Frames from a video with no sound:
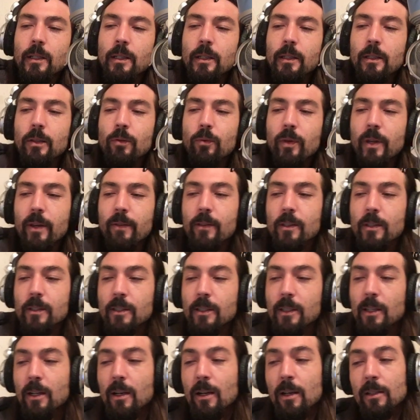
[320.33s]
Then we have the
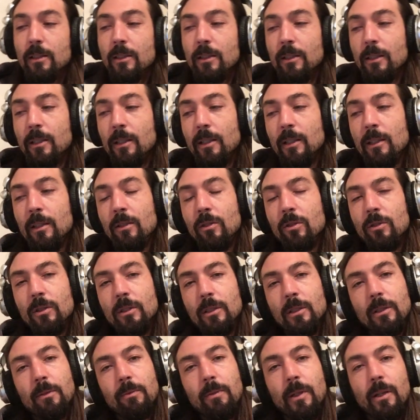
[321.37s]
Seahawks and the Eagles,
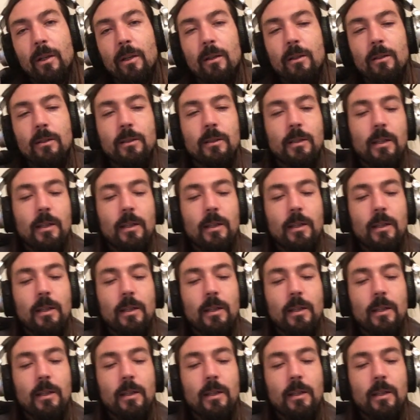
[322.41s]
and to be honest,